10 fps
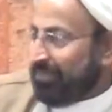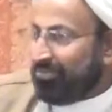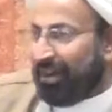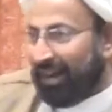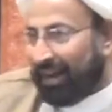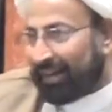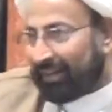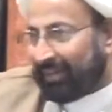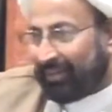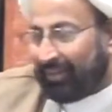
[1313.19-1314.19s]

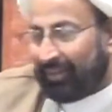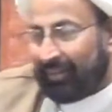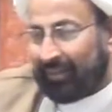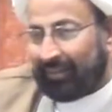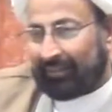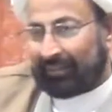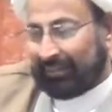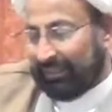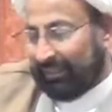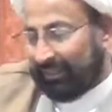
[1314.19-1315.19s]
for
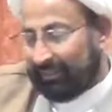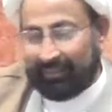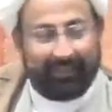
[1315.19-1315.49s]
the